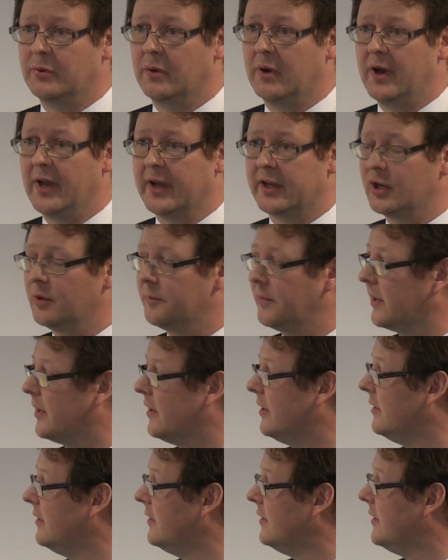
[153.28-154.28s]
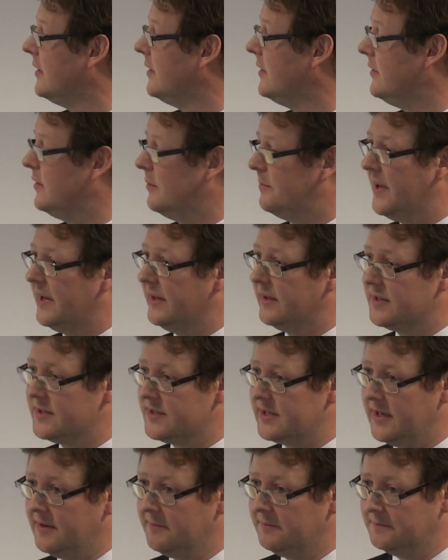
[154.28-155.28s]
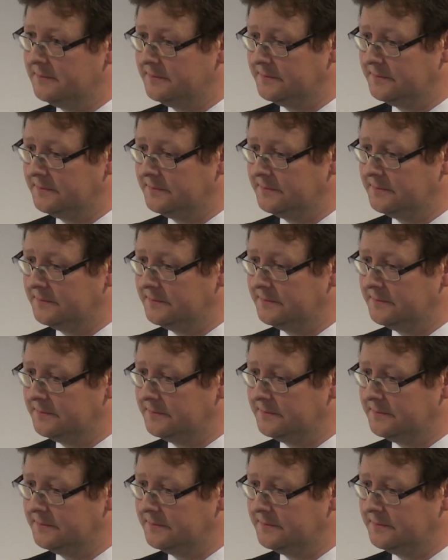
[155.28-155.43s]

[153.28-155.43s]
to our economic dependency.